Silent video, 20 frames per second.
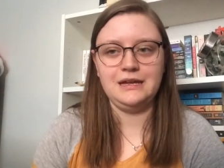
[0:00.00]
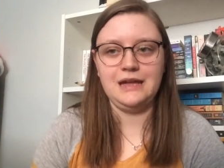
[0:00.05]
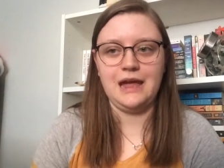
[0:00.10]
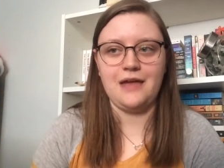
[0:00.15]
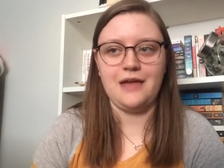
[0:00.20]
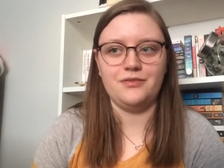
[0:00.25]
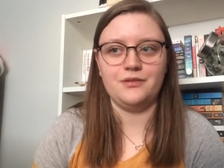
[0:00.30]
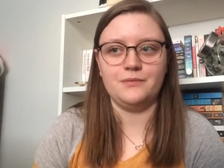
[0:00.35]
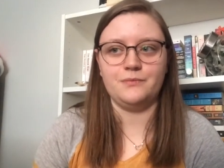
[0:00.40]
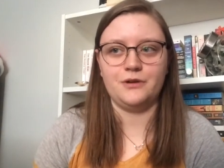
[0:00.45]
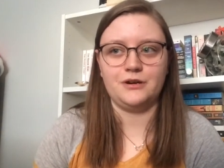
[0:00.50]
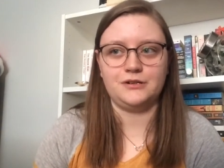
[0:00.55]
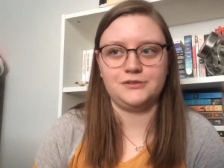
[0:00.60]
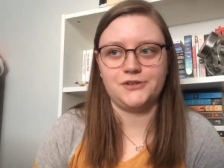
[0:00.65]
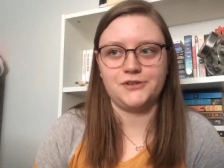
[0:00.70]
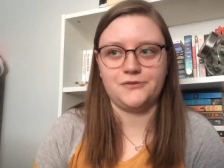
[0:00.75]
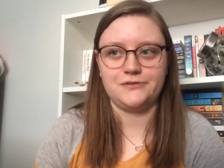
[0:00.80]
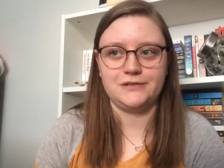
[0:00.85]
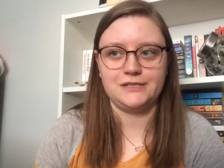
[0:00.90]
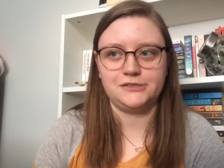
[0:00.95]
and the books
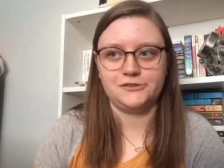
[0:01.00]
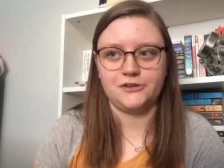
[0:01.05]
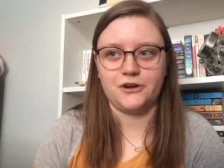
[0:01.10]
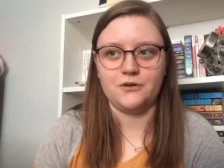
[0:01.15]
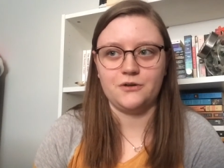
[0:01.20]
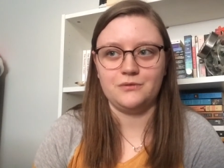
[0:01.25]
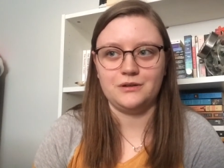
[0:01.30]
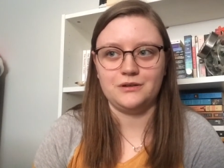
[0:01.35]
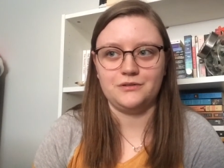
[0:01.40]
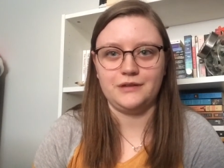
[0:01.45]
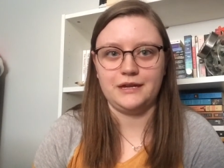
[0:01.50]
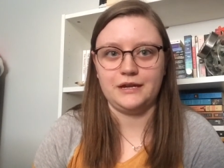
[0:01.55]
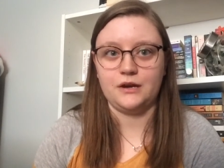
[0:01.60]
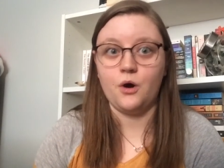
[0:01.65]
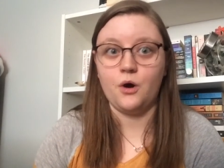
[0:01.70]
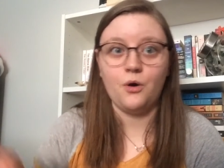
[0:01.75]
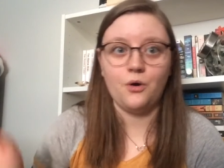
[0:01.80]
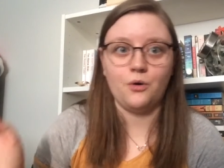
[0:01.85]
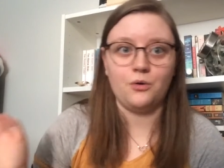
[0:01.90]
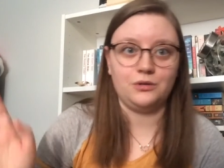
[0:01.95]
always start with, like,
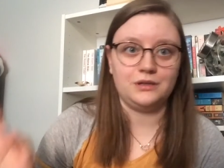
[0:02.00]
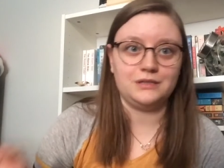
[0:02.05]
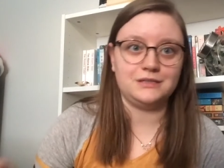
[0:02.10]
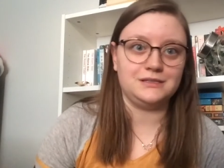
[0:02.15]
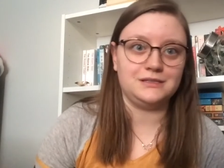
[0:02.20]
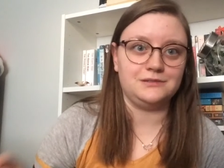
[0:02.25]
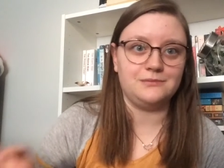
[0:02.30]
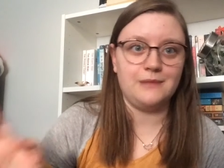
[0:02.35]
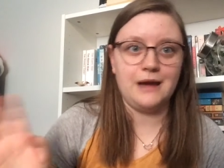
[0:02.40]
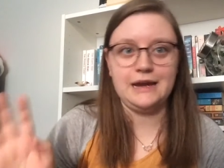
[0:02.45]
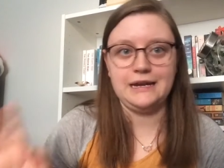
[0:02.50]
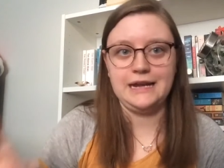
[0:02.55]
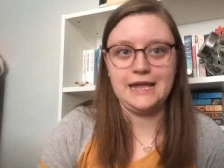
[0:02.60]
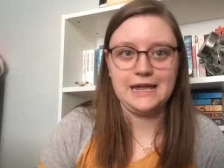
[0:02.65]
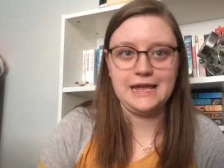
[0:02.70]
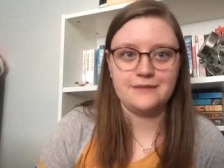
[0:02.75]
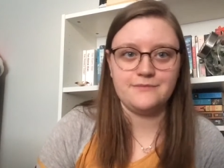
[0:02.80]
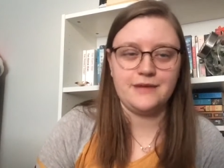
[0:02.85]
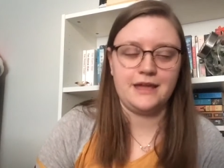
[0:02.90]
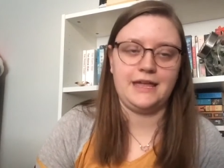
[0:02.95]
oh, this is my
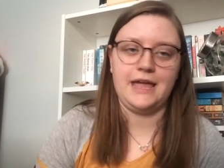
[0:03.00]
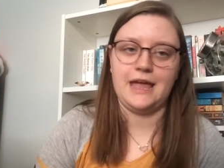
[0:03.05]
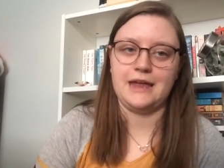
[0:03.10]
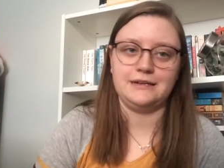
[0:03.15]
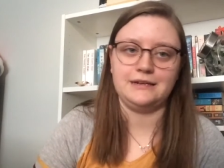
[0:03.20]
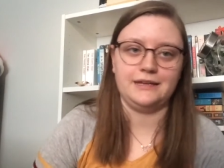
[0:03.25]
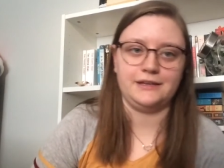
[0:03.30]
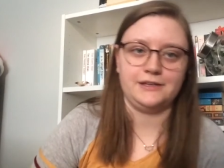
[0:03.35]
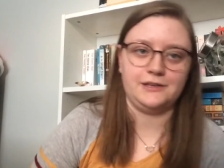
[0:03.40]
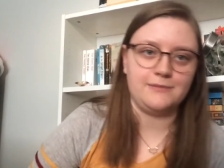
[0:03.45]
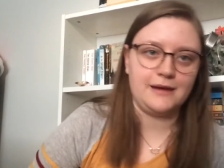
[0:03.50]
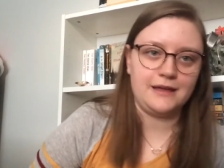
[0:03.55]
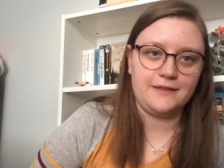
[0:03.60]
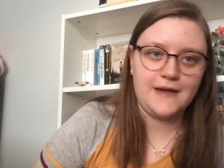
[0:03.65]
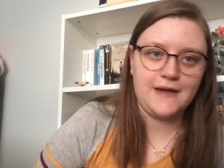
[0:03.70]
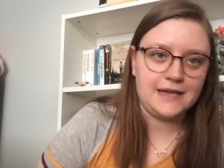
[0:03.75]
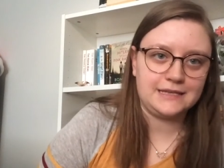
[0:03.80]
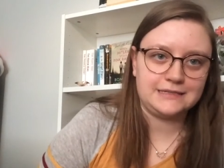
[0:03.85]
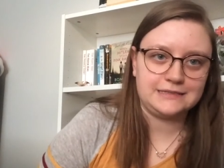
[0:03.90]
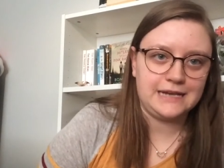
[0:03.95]
name, I can't tell you my
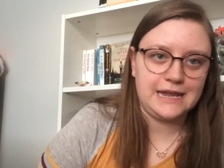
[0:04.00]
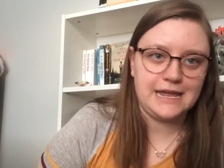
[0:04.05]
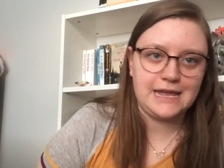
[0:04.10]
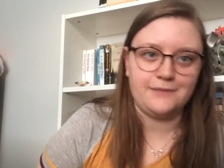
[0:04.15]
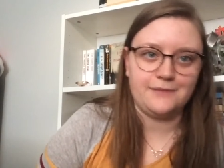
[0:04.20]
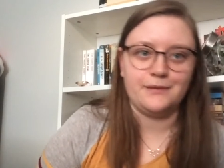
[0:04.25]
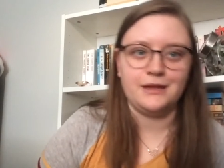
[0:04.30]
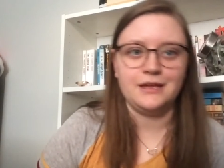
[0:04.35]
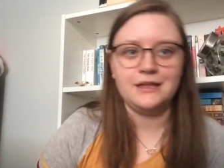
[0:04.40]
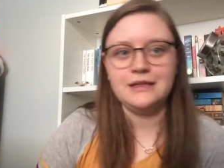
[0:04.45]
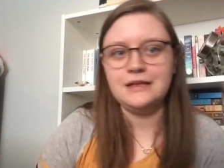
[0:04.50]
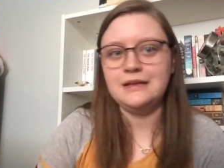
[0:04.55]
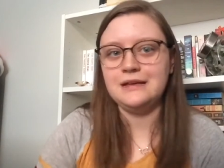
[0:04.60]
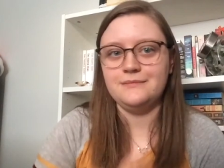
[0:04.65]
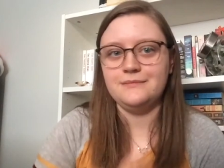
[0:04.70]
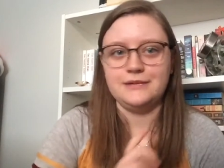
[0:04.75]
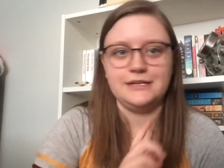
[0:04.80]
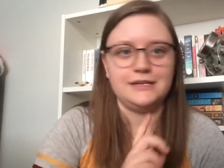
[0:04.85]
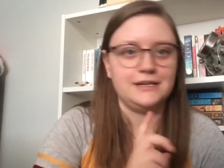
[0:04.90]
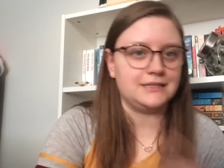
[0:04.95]
last name,
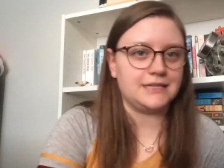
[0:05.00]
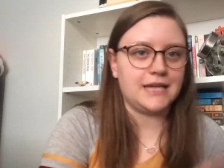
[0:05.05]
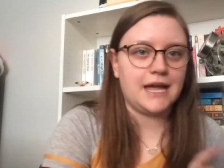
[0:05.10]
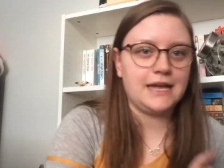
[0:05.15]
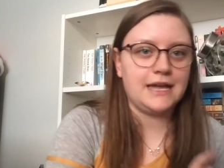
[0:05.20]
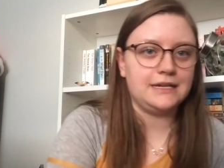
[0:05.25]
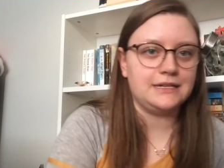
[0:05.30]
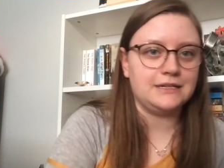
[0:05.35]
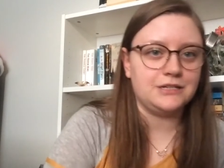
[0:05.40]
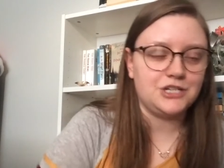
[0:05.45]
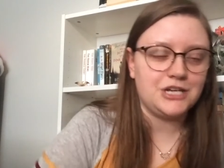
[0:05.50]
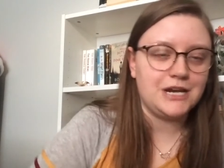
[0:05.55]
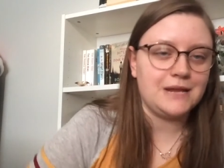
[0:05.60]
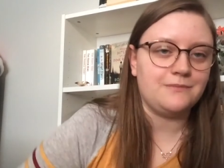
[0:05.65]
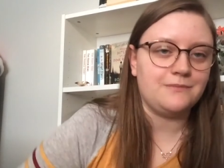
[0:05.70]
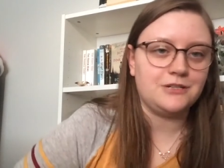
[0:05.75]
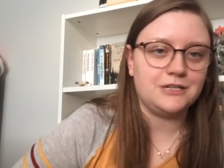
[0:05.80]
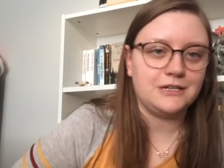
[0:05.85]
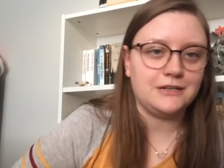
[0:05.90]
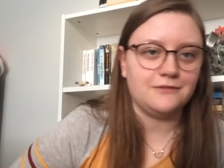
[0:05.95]
because I can
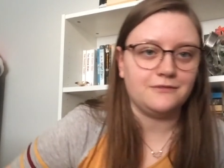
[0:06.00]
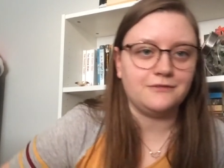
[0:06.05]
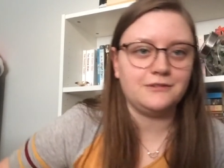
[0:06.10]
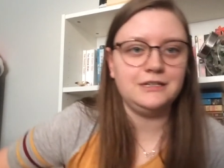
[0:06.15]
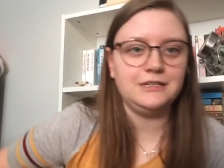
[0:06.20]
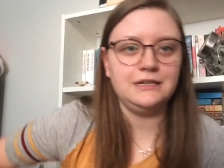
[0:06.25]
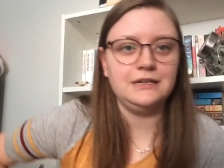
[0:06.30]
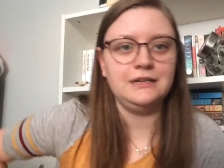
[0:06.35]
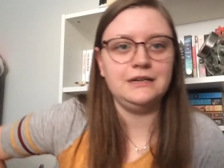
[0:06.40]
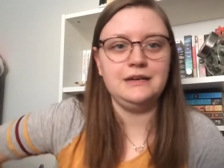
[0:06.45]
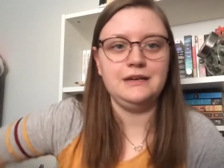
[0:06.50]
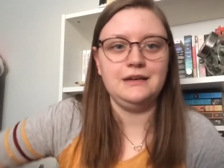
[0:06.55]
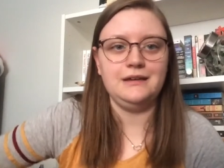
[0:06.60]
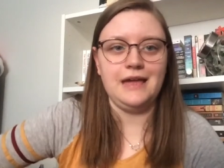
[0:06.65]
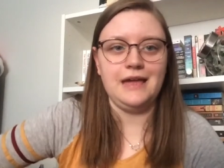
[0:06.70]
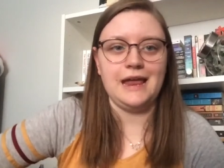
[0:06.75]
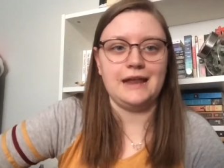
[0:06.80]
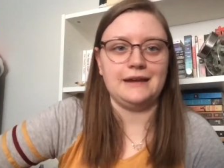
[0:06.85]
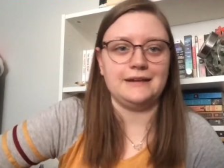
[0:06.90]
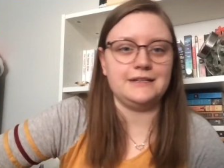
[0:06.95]
shapeshift,
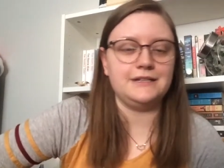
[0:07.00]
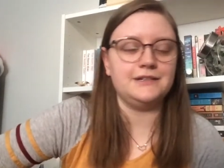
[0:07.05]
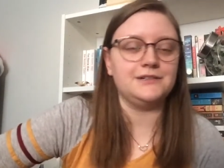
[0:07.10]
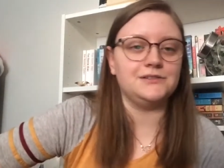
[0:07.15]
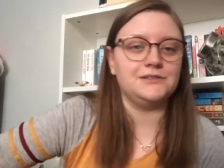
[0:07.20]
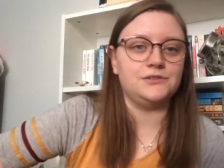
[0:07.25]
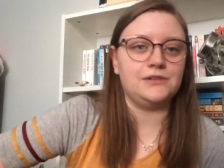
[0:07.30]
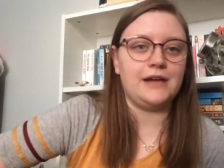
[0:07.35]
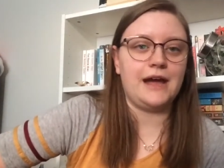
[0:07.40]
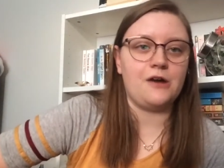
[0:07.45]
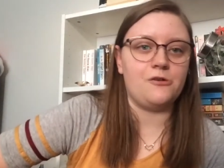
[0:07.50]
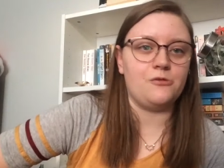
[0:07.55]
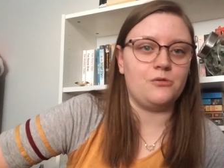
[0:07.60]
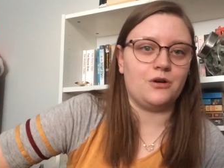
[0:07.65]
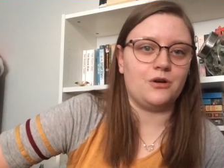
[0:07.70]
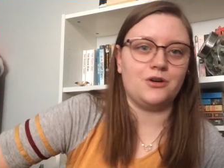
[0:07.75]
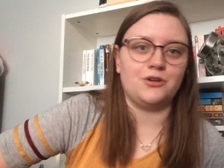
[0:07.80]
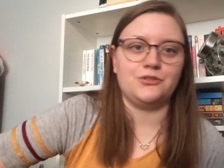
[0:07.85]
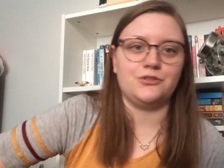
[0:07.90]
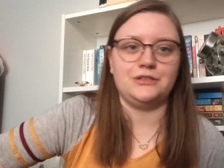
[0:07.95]
and here's how
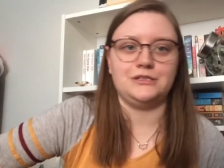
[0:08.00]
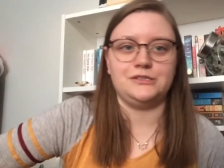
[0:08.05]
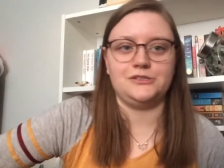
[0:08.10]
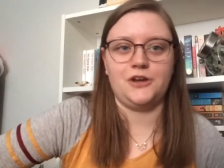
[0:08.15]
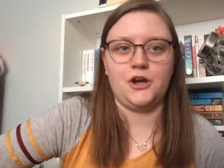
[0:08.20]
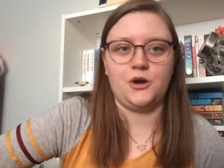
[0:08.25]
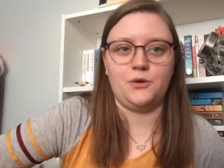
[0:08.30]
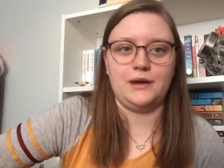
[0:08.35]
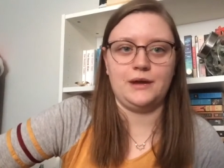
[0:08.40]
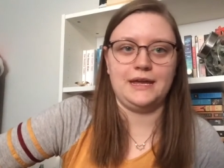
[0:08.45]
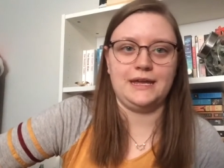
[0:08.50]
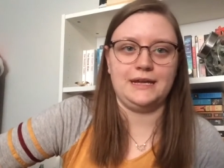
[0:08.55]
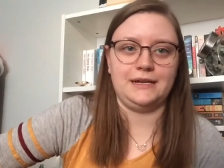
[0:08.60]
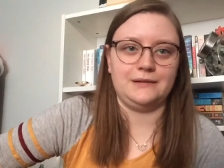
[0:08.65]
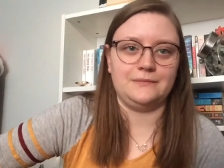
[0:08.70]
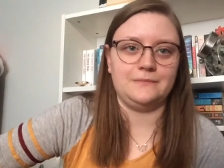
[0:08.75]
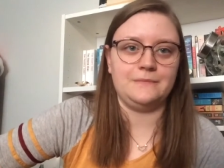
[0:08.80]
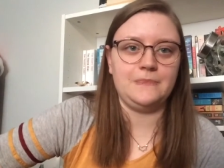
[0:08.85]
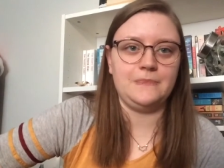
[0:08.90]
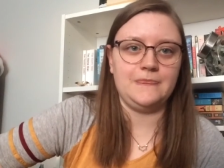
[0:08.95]
Earth is
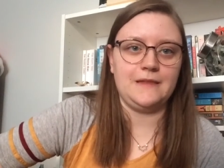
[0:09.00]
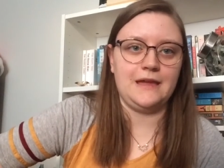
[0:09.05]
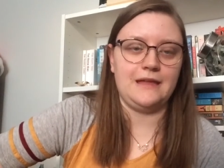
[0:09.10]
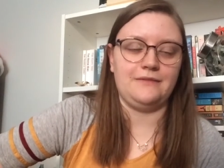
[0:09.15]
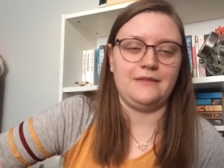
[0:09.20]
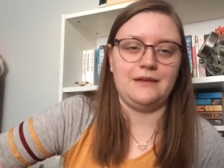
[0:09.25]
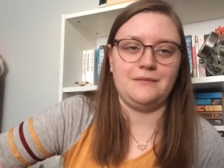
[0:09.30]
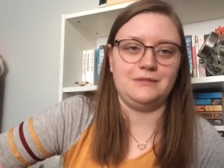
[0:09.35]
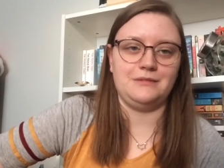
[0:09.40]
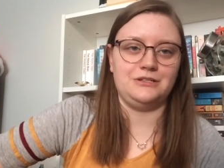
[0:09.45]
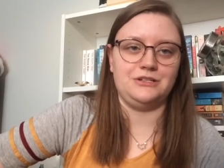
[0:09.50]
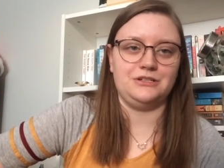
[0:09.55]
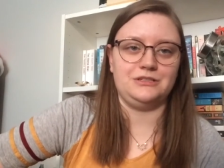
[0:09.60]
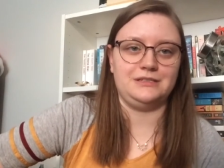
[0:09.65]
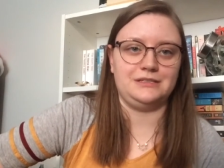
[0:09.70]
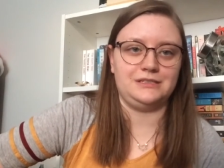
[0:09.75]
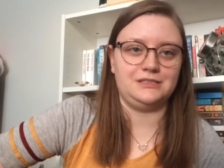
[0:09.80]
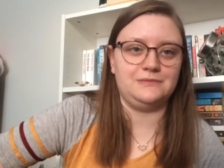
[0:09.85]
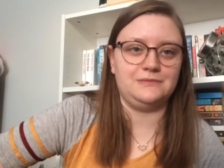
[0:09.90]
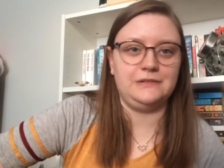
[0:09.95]
going, and let me
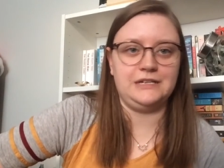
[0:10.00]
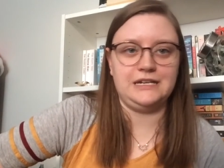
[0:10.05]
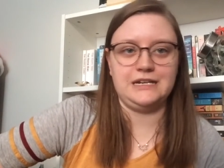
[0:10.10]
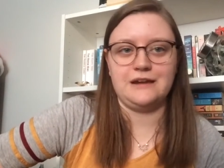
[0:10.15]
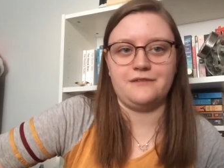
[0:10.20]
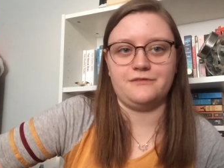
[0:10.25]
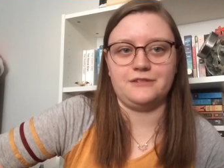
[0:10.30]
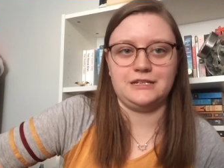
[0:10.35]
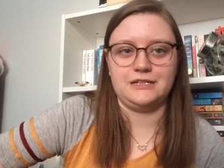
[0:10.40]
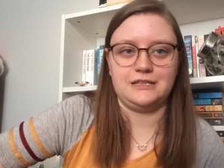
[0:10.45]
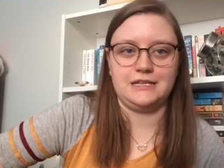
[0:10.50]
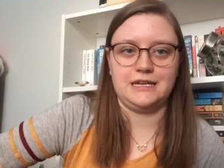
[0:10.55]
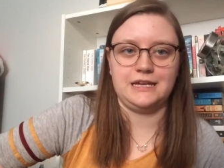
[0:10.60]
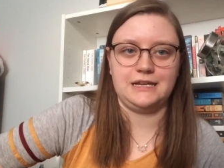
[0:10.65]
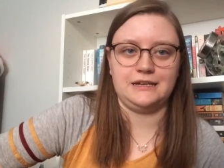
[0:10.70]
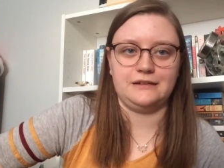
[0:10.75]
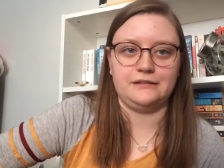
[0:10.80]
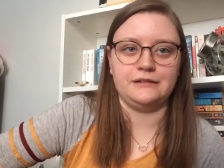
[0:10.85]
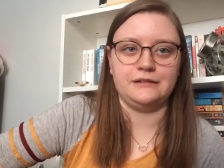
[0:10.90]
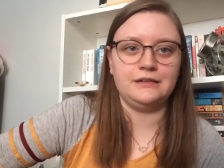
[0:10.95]
just explain
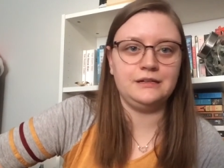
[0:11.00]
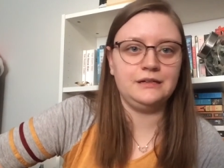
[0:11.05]
everything